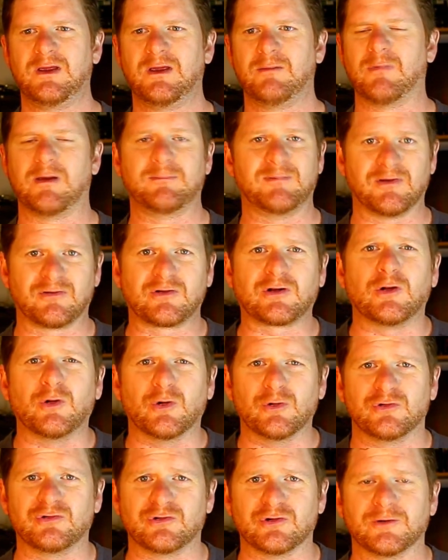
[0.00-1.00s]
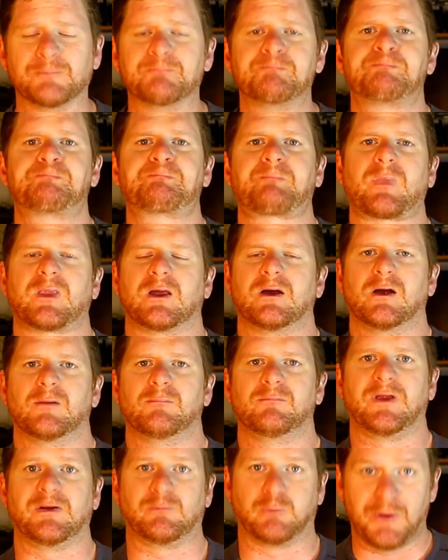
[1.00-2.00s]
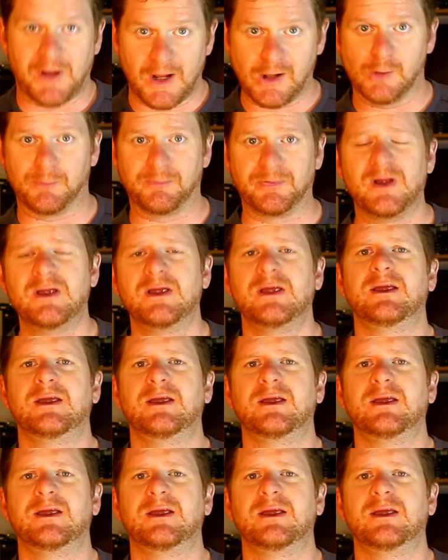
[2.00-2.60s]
maybe as closure, it would help.